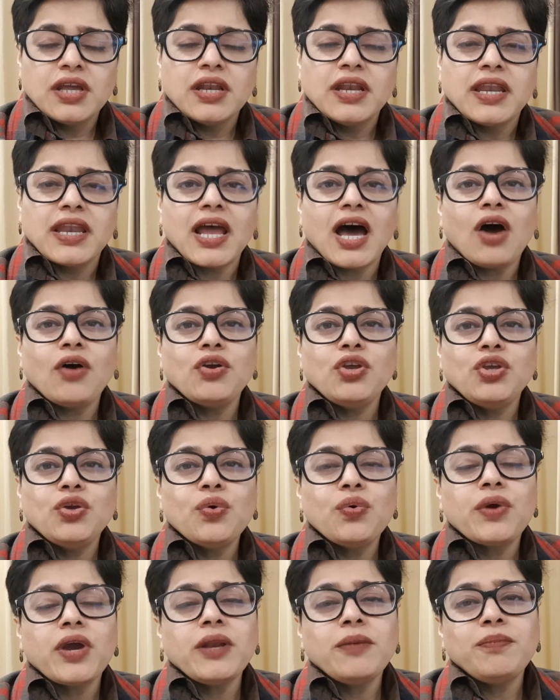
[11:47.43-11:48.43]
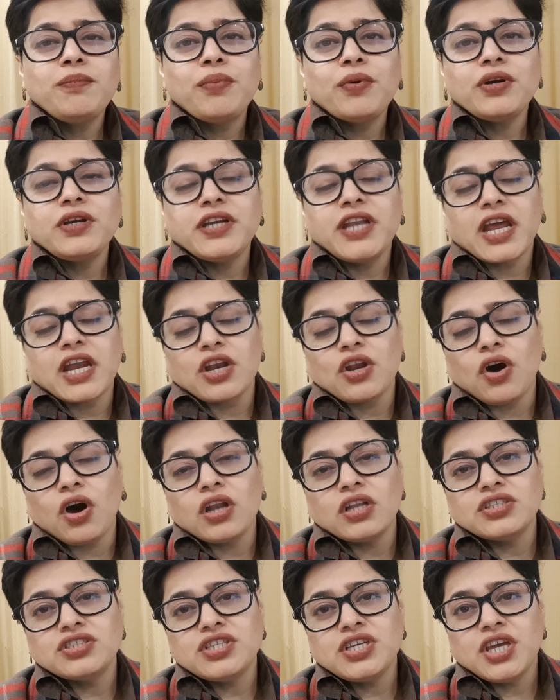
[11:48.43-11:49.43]
Now you can put
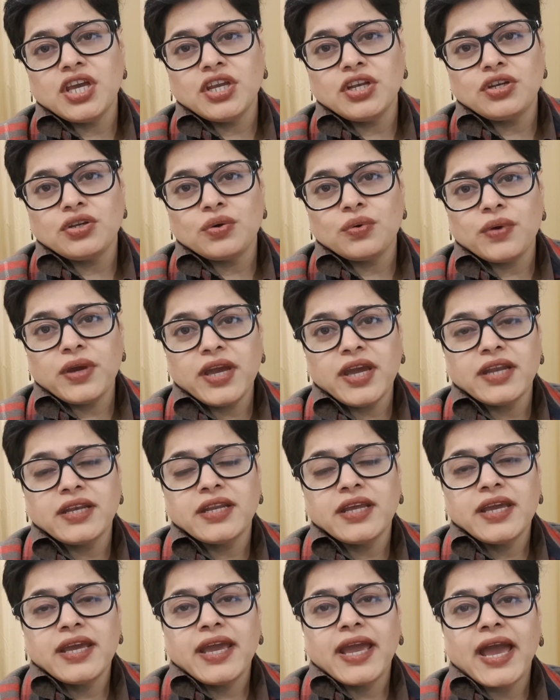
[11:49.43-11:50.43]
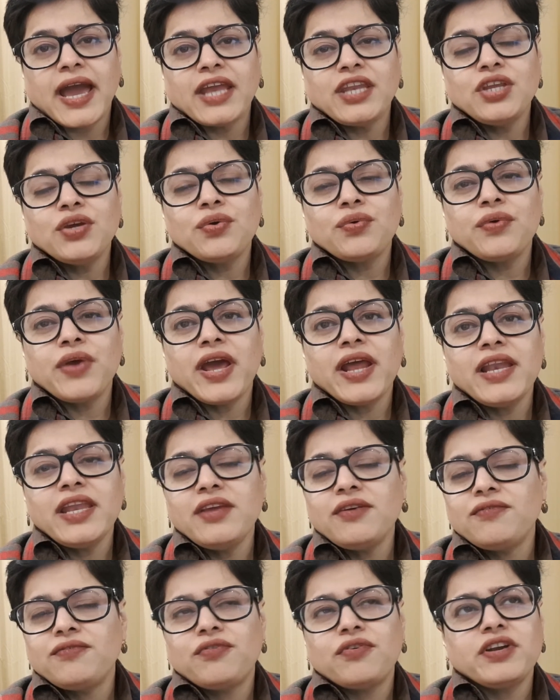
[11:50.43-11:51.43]
technology into it and you
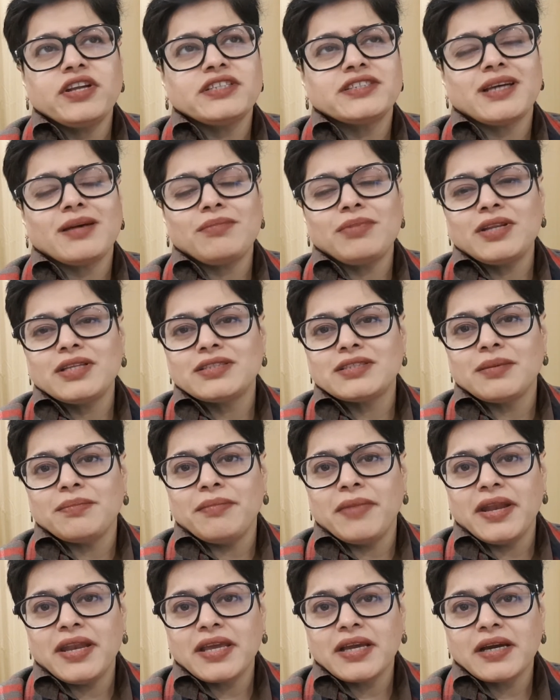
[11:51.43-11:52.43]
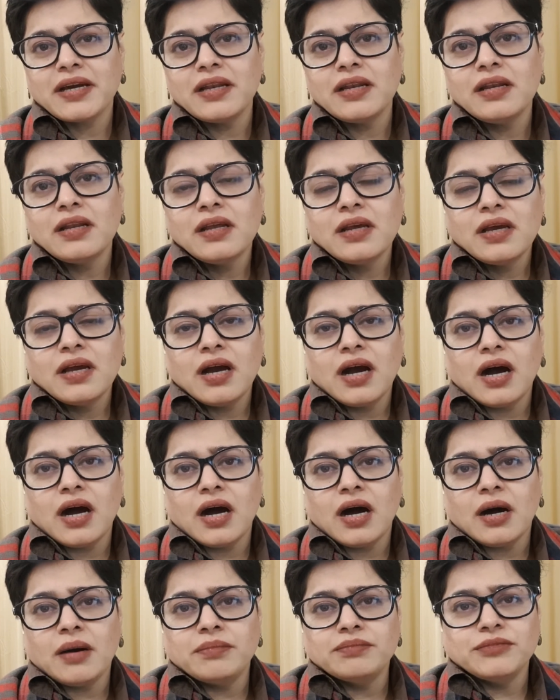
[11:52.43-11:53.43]
really, for example, it's a medical
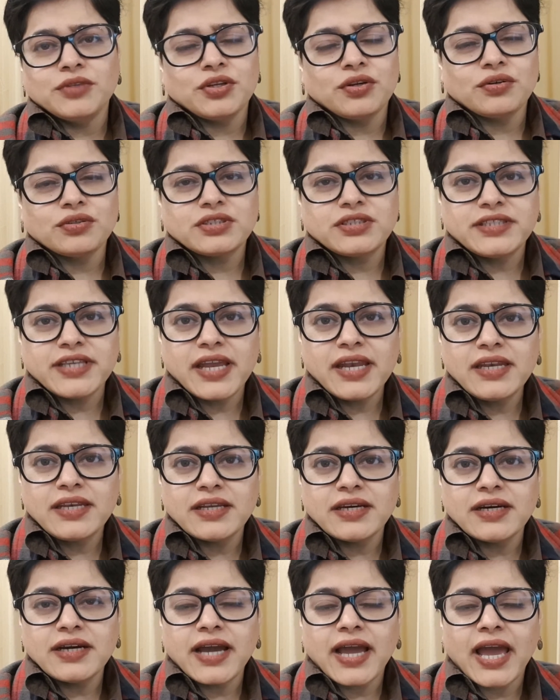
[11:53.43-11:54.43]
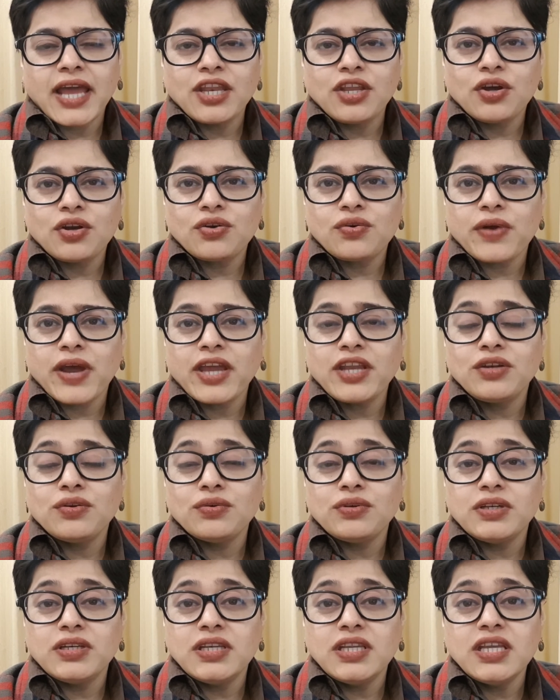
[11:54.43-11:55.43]
center and you're trying to
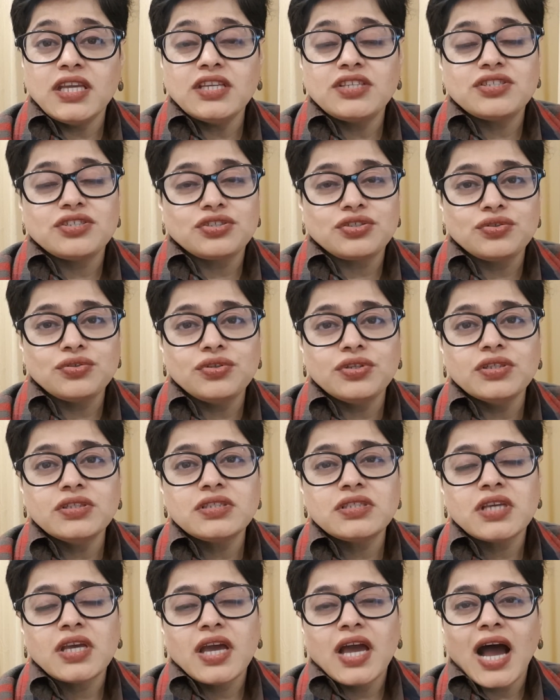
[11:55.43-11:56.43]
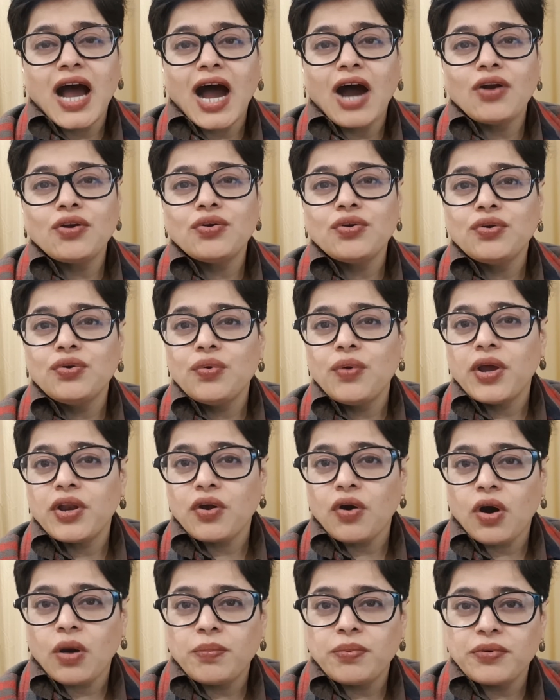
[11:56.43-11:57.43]
teach students how to do an
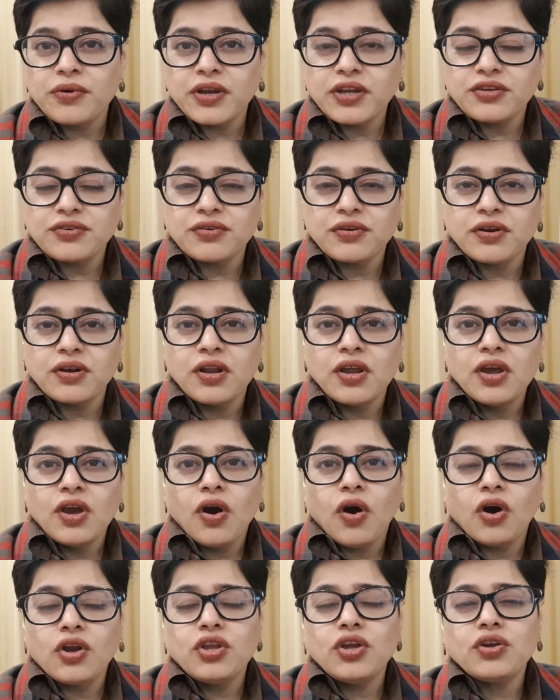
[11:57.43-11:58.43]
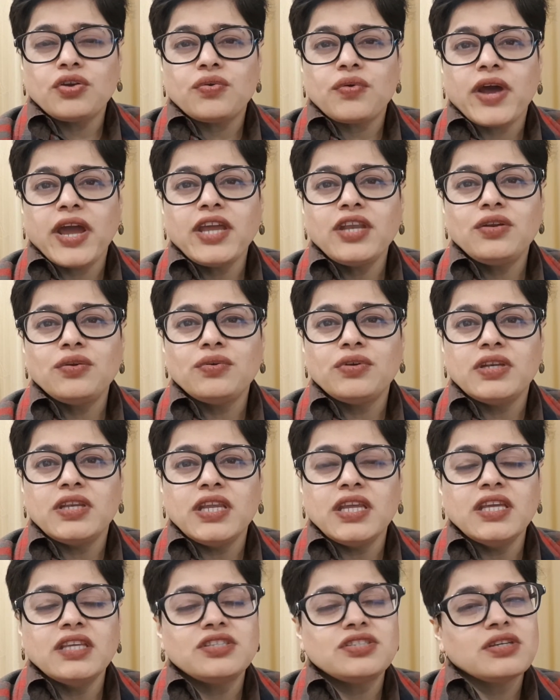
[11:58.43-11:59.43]
operation, or you're trying to
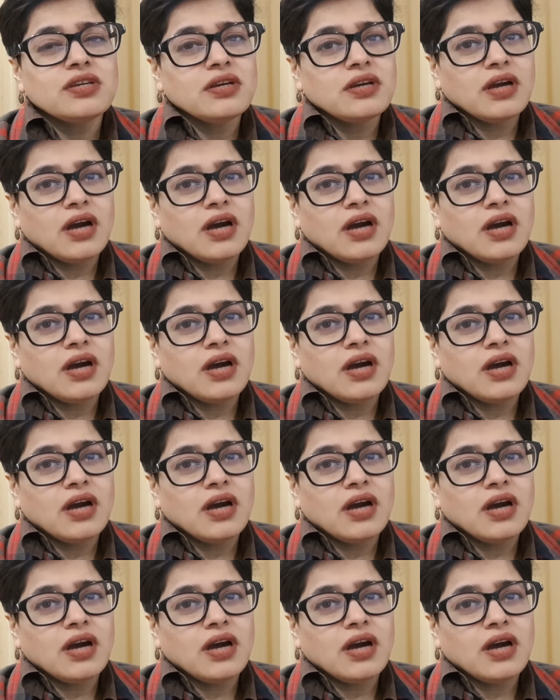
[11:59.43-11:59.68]
teach